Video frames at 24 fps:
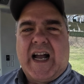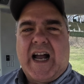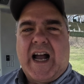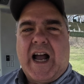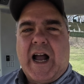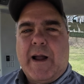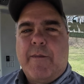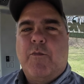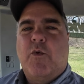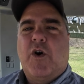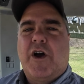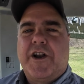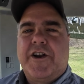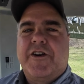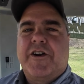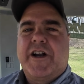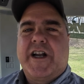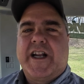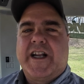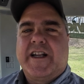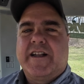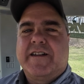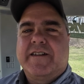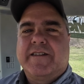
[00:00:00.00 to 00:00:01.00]
I'm
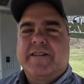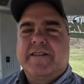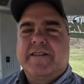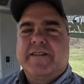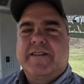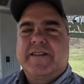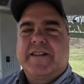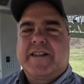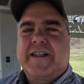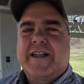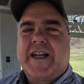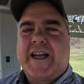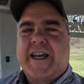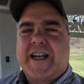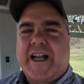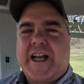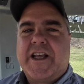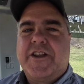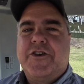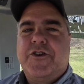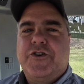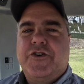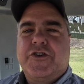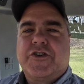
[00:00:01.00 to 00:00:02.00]
wondering, can I
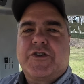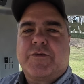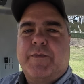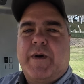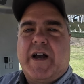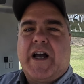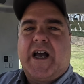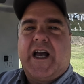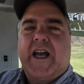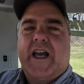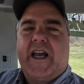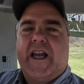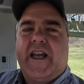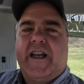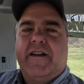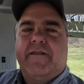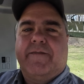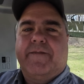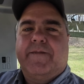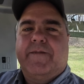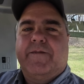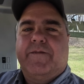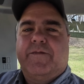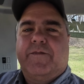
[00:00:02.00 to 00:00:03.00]
use my
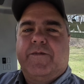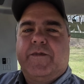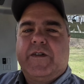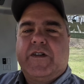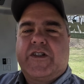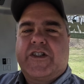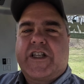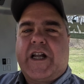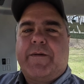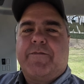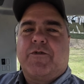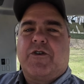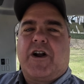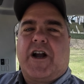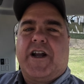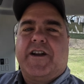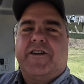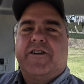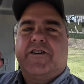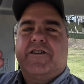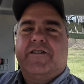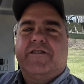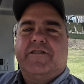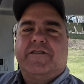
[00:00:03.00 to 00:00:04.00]
stump
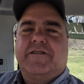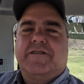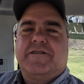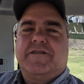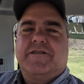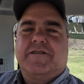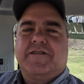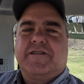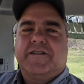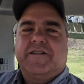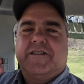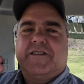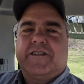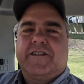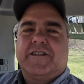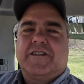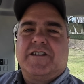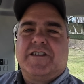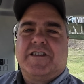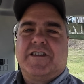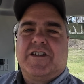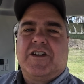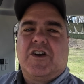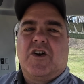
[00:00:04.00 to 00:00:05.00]
grinder
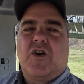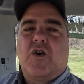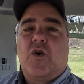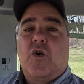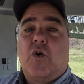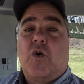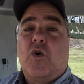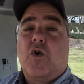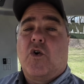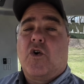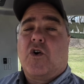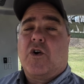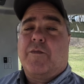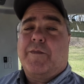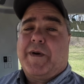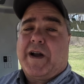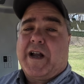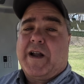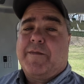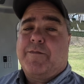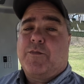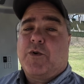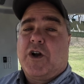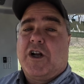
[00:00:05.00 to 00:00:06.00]
or
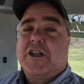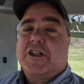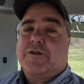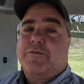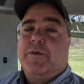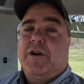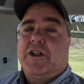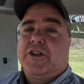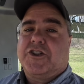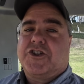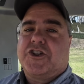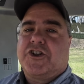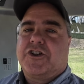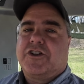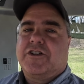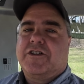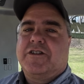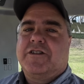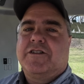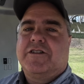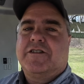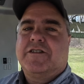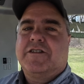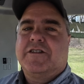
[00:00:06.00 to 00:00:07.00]
my brush mulcher
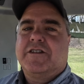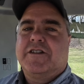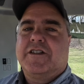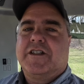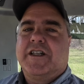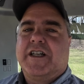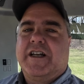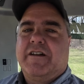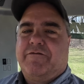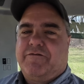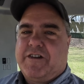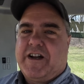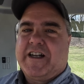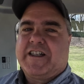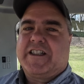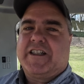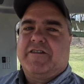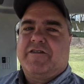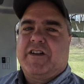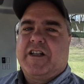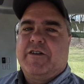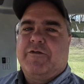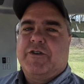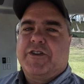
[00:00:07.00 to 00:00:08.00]

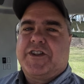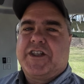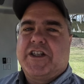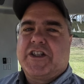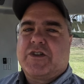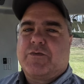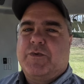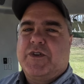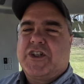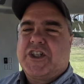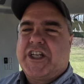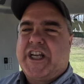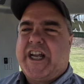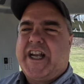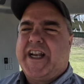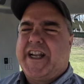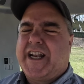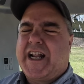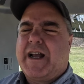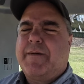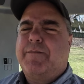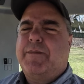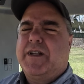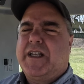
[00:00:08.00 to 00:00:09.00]
effectively with this machine?
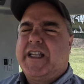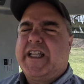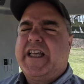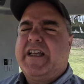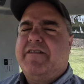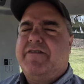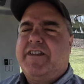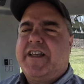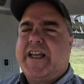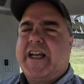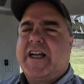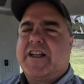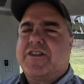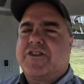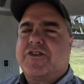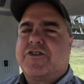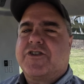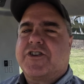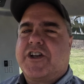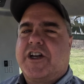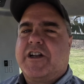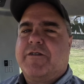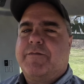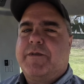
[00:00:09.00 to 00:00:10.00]
And I believe the answer
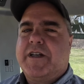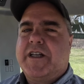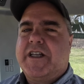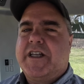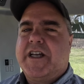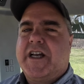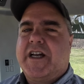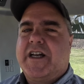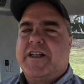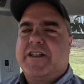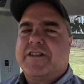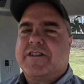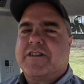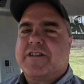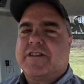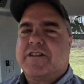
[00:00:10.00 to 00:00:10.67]
is going to be yes.